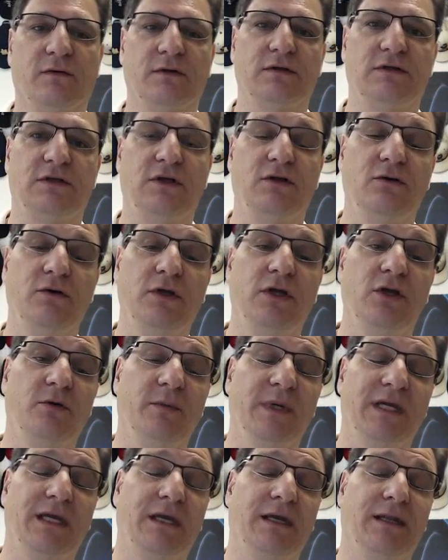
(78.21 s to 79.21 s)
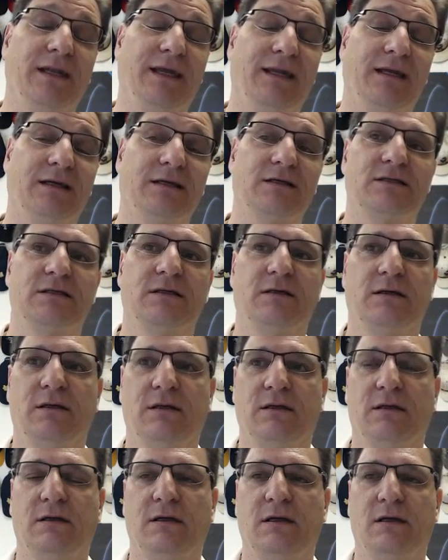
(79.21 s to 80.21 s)
to Human Kinetics,
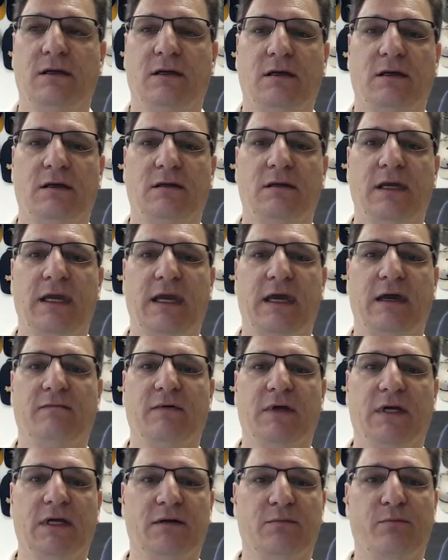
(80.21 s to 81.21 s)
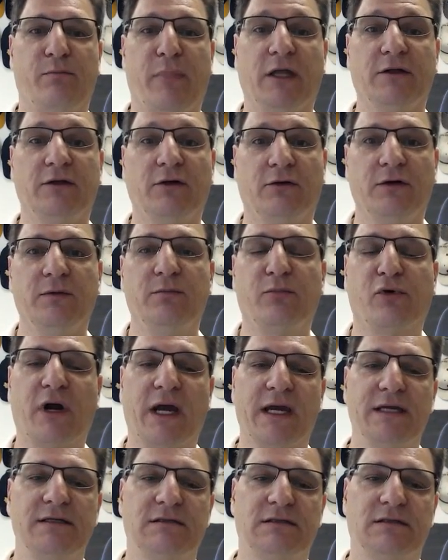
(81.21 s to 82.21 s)
they have a bundled
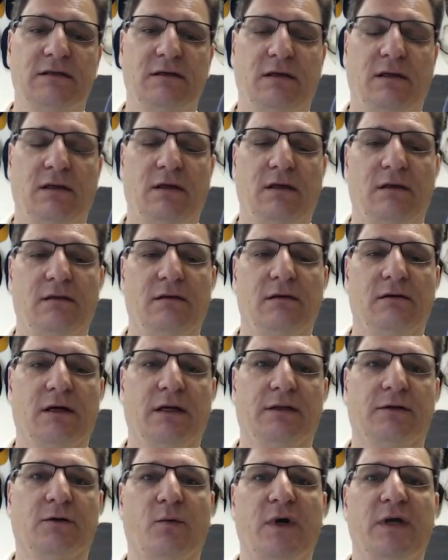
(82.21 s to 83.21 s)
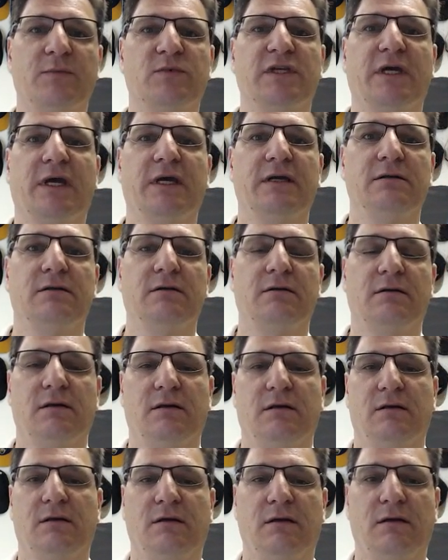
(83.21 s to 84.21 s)
price there on their website.
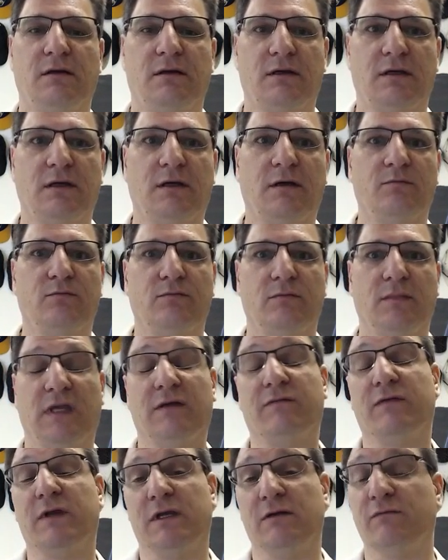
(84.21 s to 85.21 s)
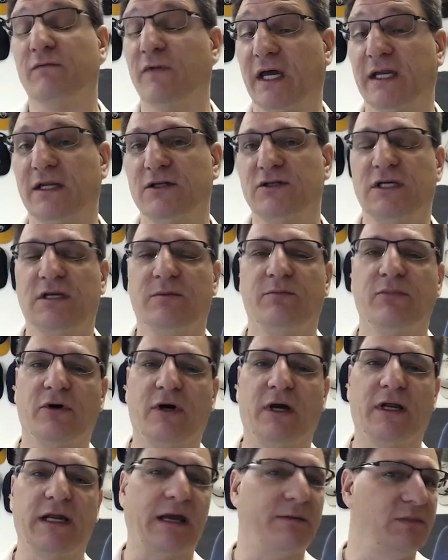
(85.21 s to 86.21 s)
If you can find it cheaper
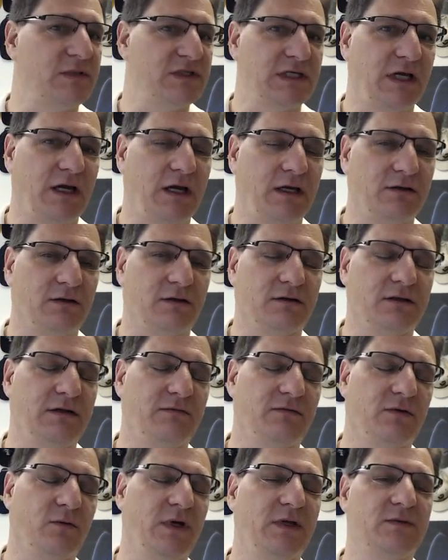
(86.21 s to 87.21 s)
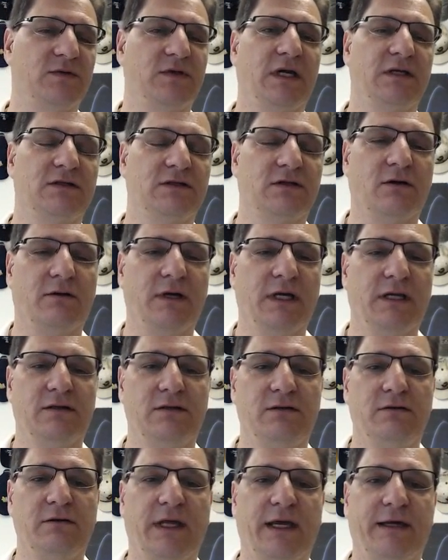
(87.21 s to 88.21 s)
on Amazon or different websites, go ahead
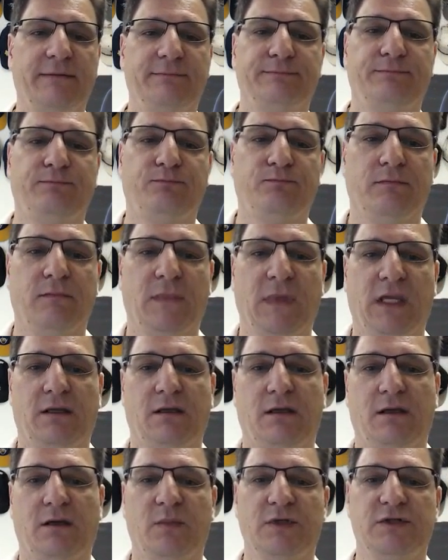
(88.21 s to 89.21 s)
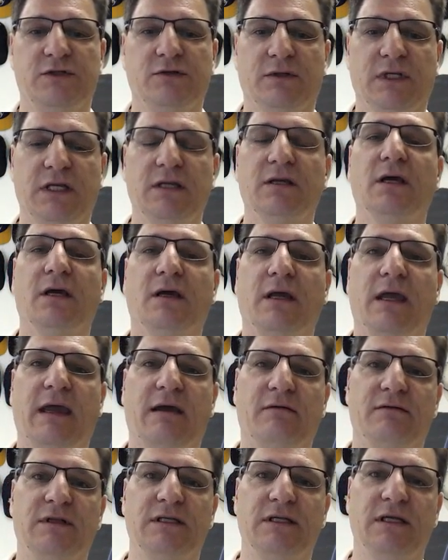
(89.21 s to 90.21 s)
and do that. But you'll need to
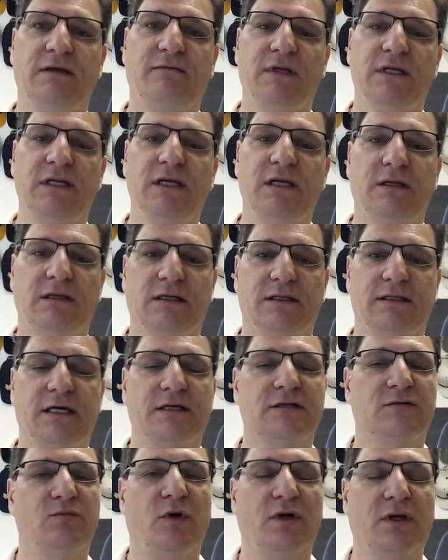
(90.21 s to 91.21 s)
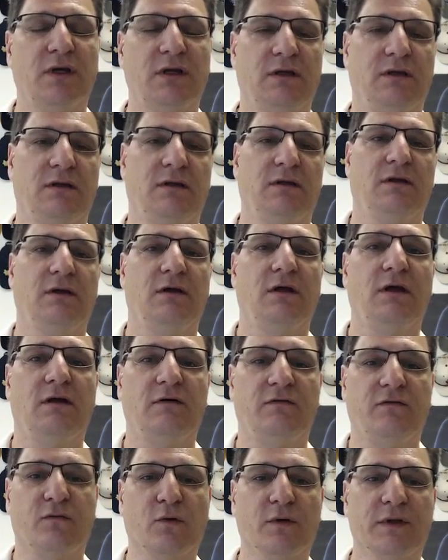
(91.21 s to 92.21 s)
have the DVD and the textbook
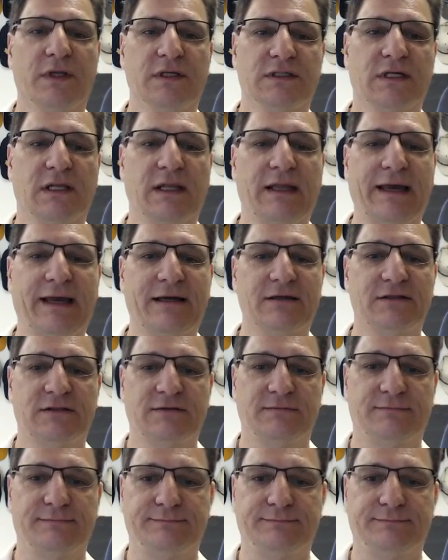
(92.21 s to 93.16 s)
for this class.